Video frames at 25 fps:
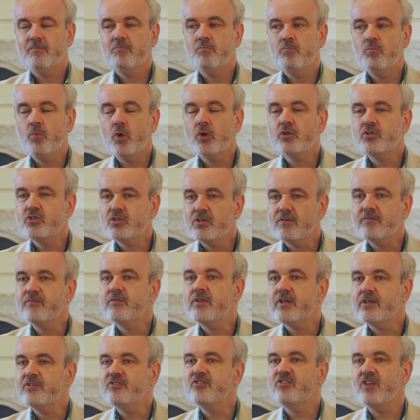much
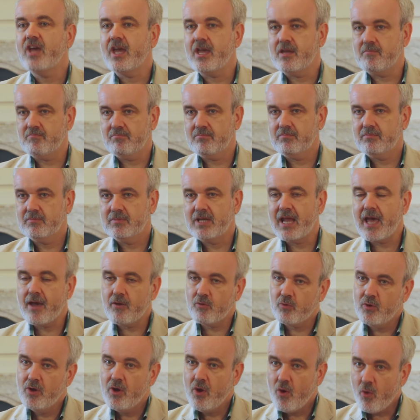of the same.
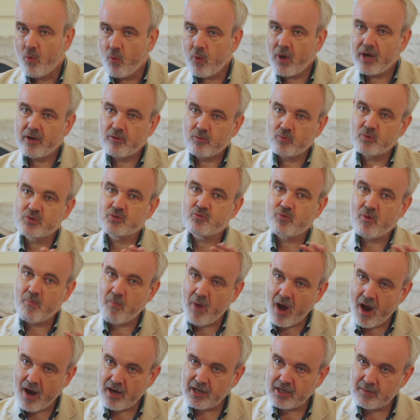Now, where it was
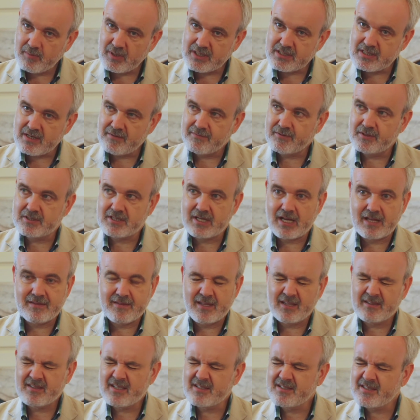remarkably different, and I
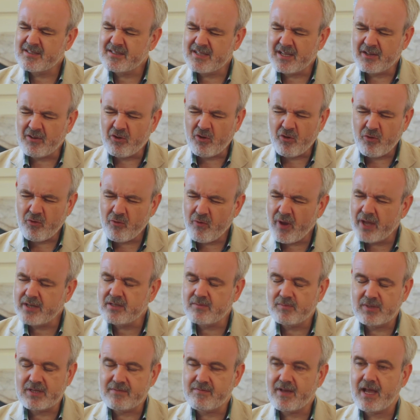think this is
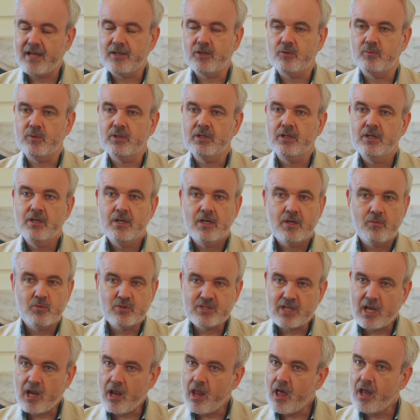incredibly valuable, it
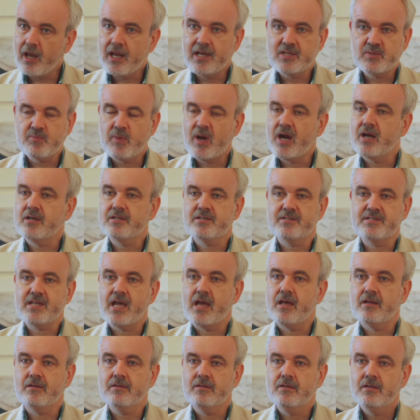was a lot less
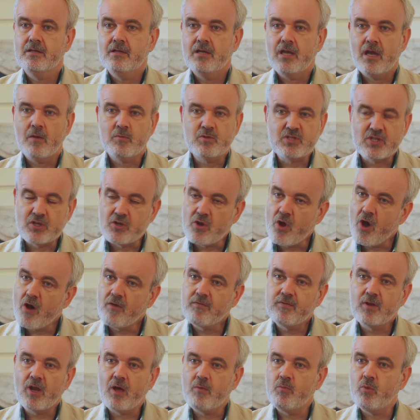partisan. It was an
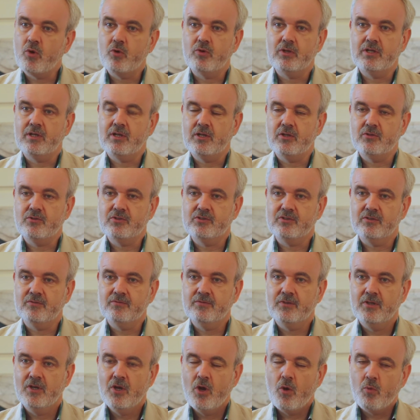awful lot more
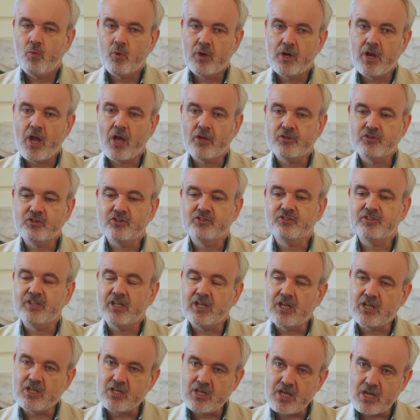inclusive. We're not just
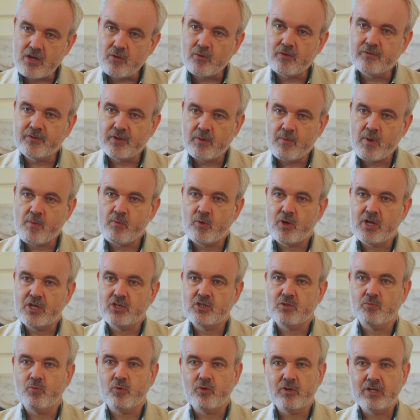in a year of
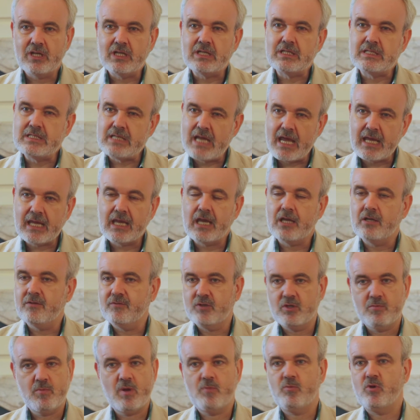commemoration, we're in a decade
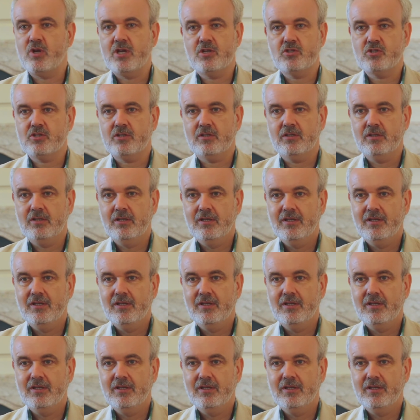of commemoration.